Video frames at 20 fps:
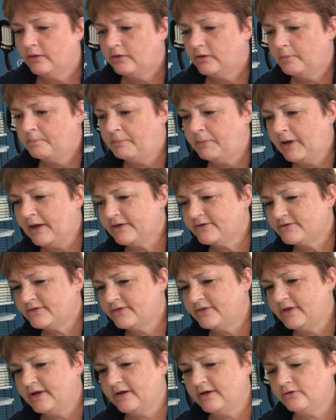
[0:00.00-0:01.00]
The best
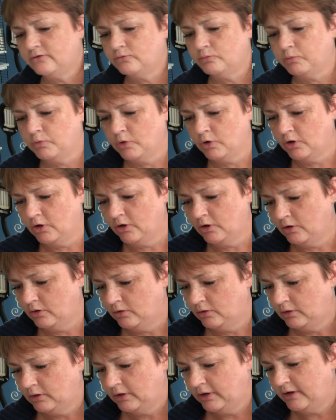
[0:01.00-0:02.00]
things
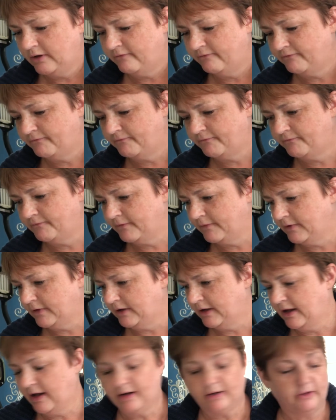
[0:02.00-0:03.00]
were if
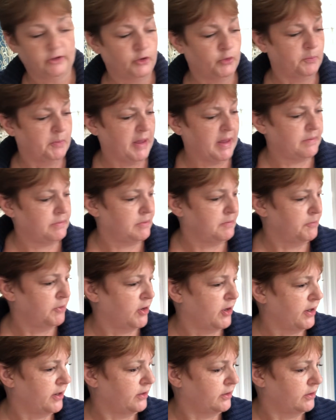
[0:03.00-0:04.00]
it had a little baby
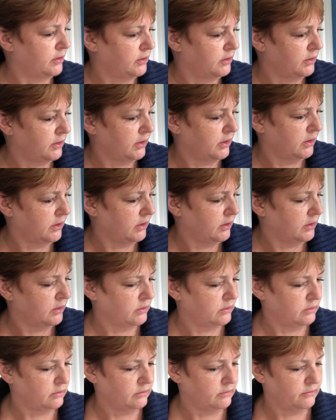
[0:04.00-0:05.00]
bottle
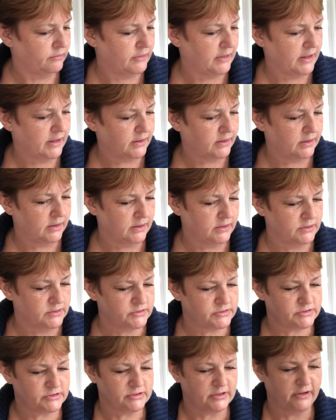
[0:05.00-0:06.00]
and that kind
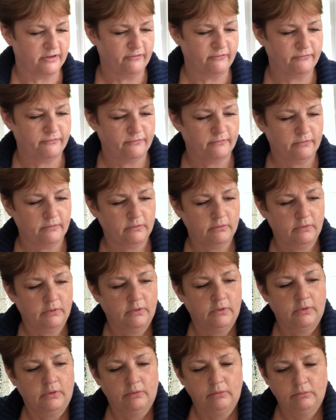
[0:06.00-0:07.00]
of stuff,
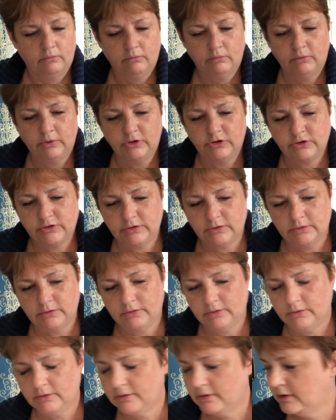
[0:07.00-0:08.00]
which
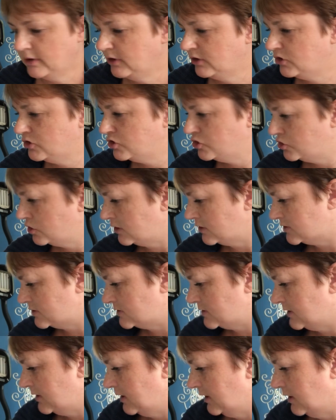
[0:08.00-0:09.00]
I
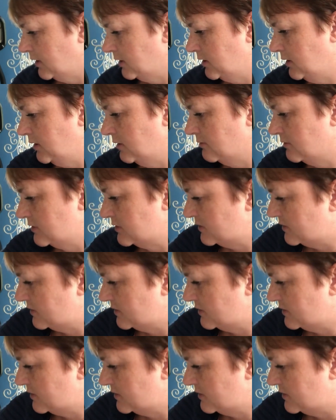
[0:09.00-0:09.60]
just had here a